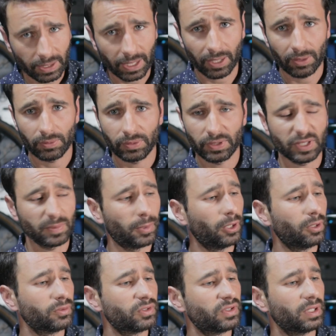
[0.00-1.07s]
Now, this
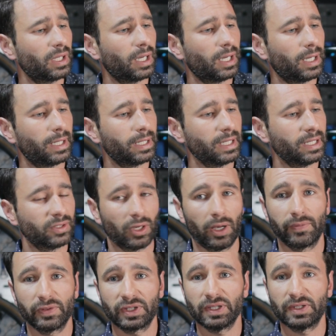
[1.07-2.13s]
post is
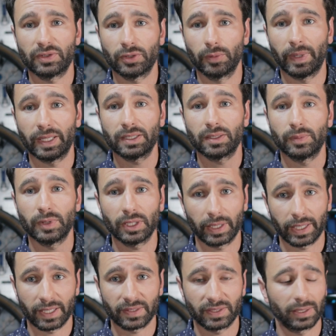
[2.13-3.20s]
obviously still meant to be,
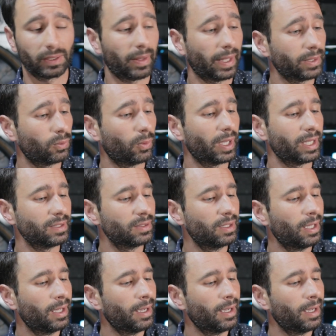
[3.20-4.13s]
like I said, lightweight,